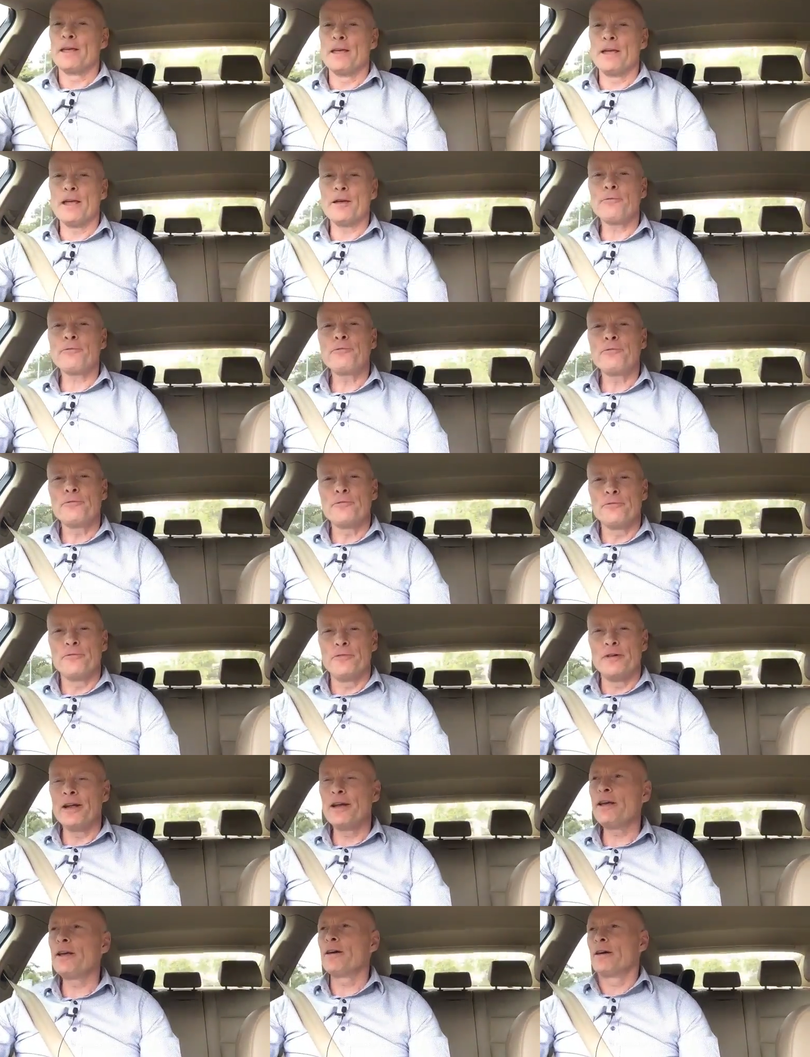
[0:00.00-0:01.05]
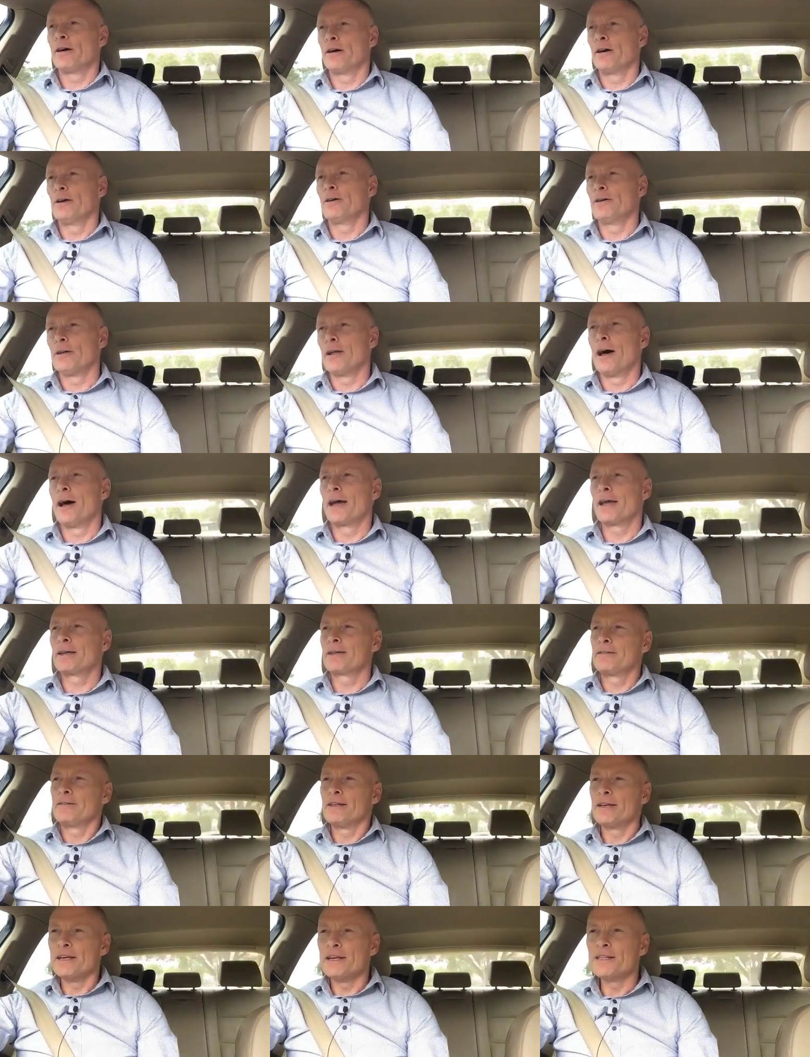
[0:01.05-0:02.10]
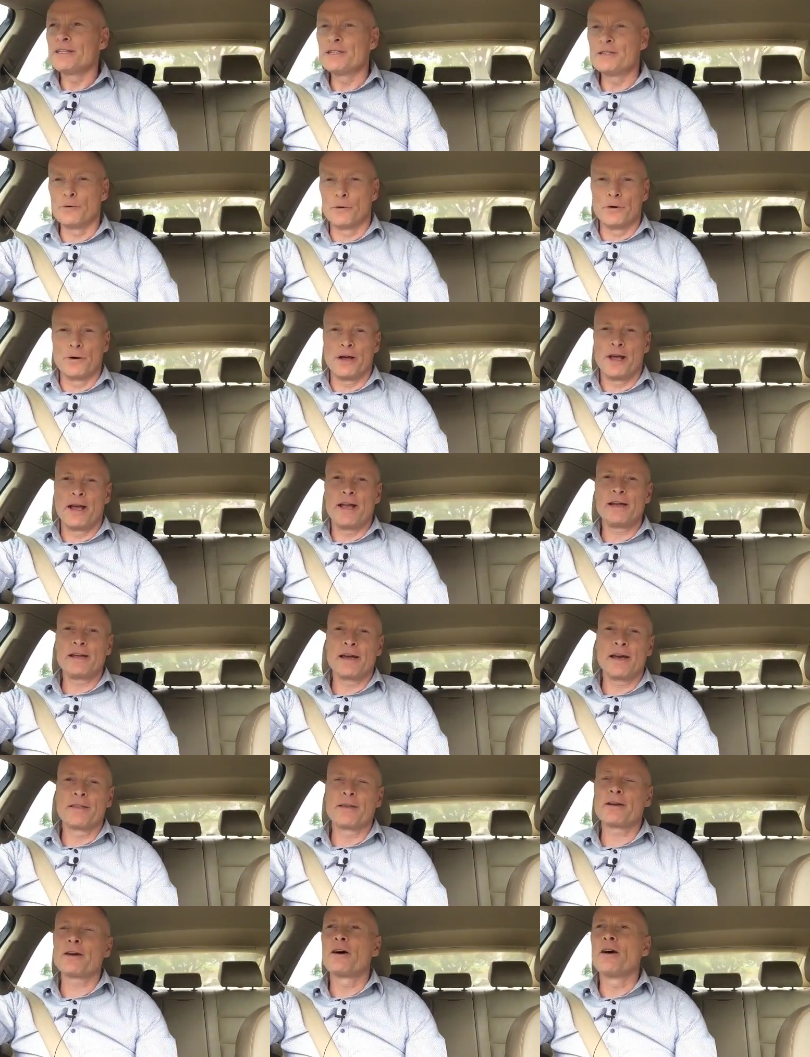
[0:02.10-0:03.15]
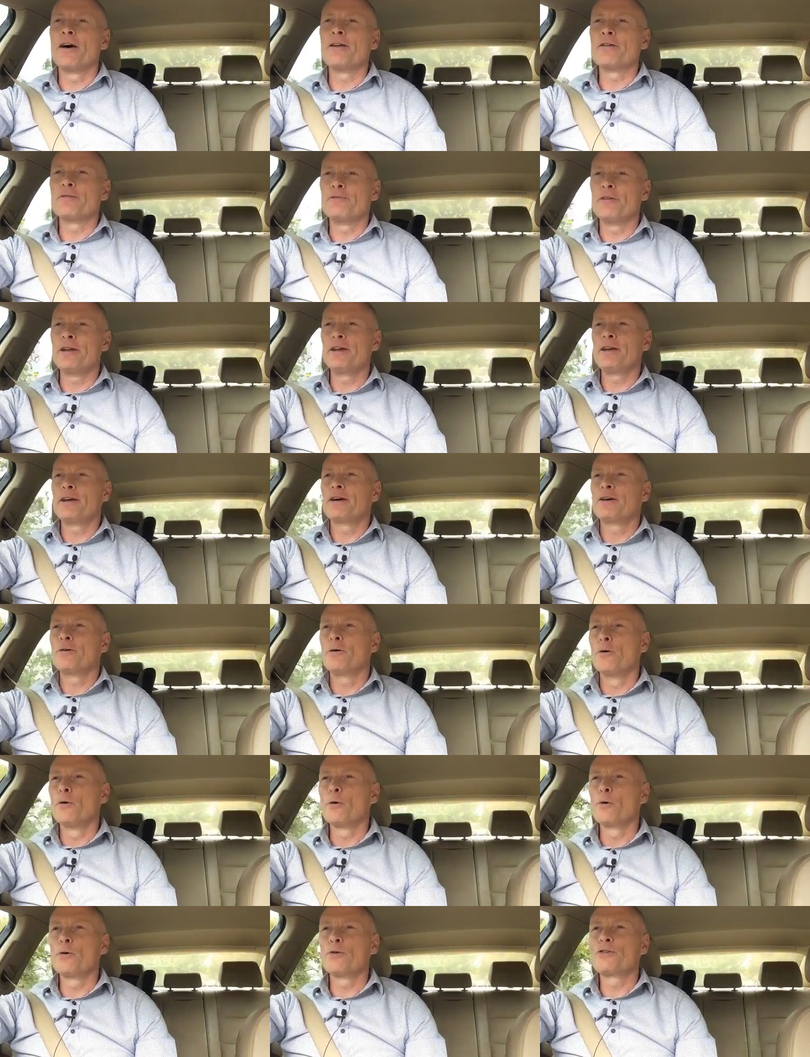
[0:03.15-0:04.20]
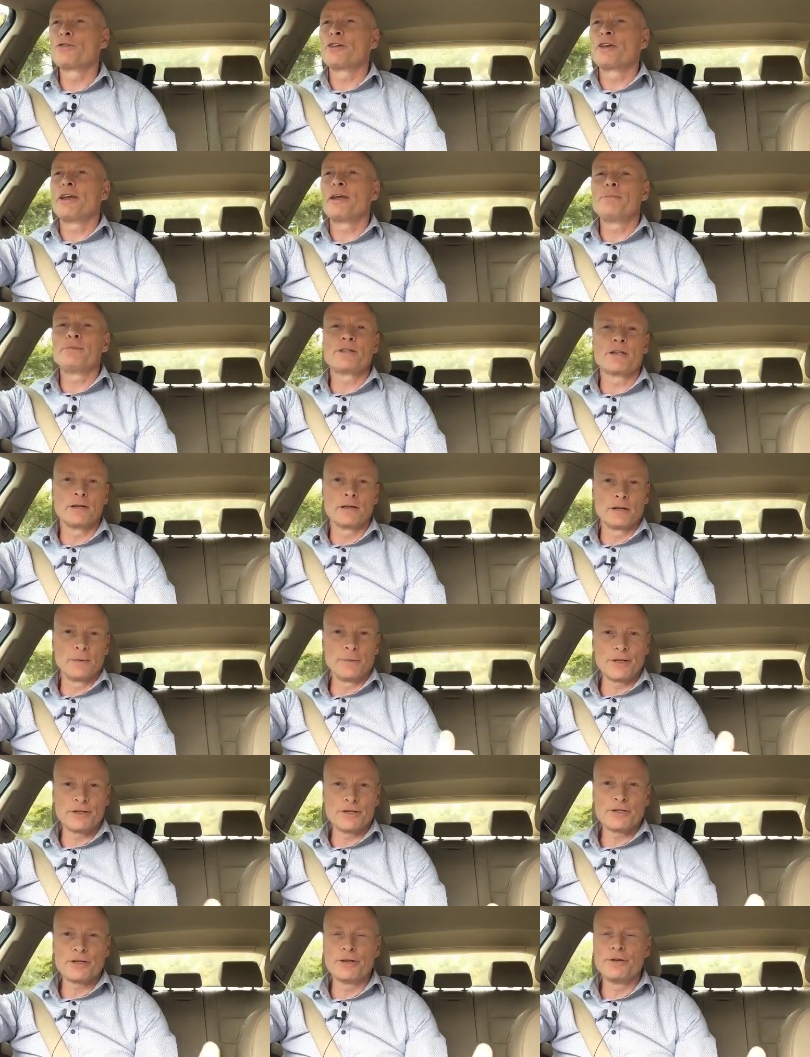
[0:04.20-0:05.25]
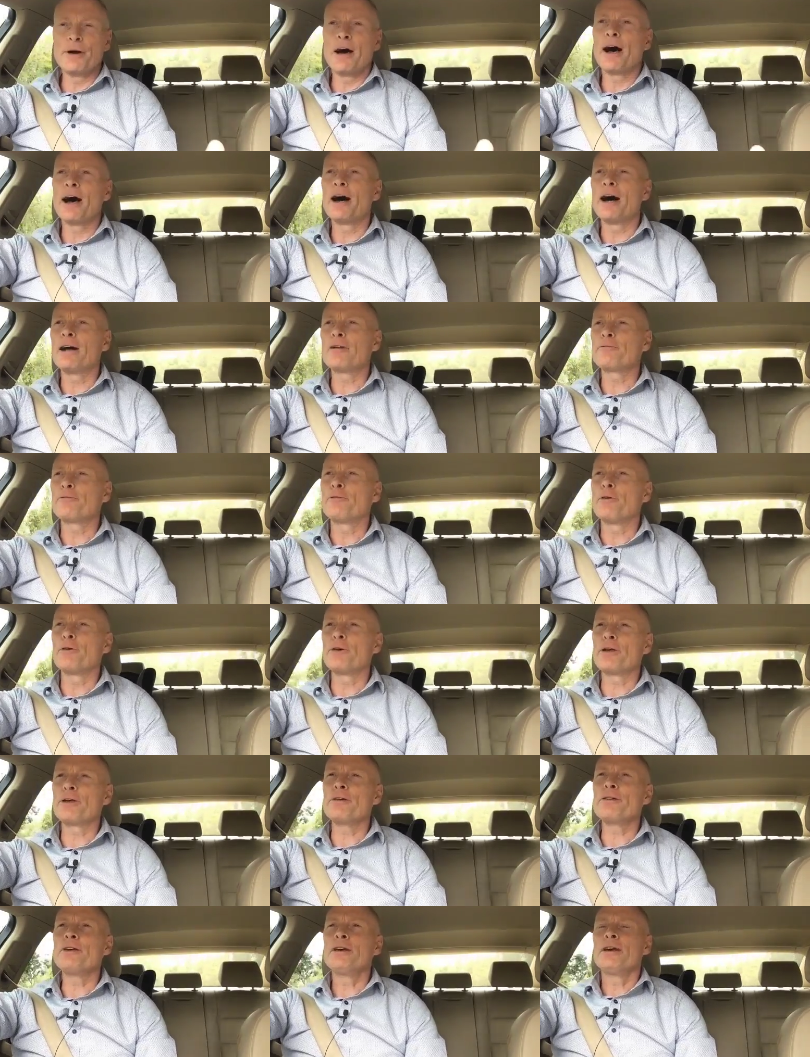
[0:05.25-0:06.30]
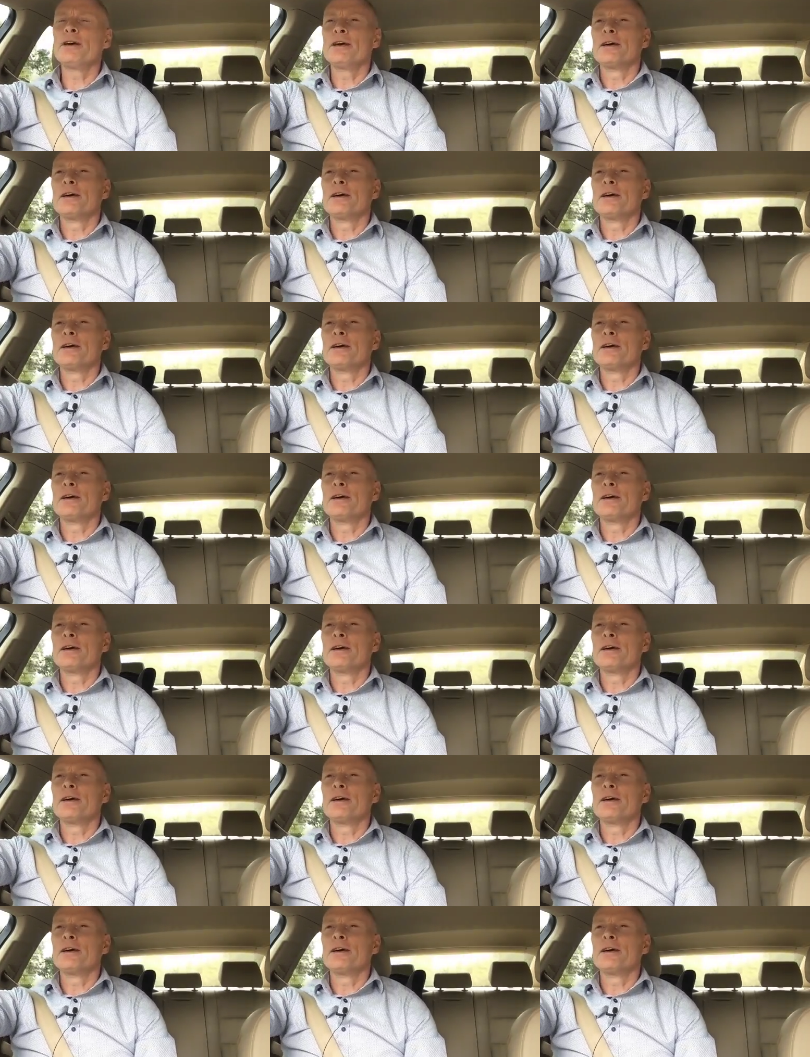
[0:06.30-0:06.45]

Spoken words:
if video like this or any other kind of video all seems a little bit too hard for you,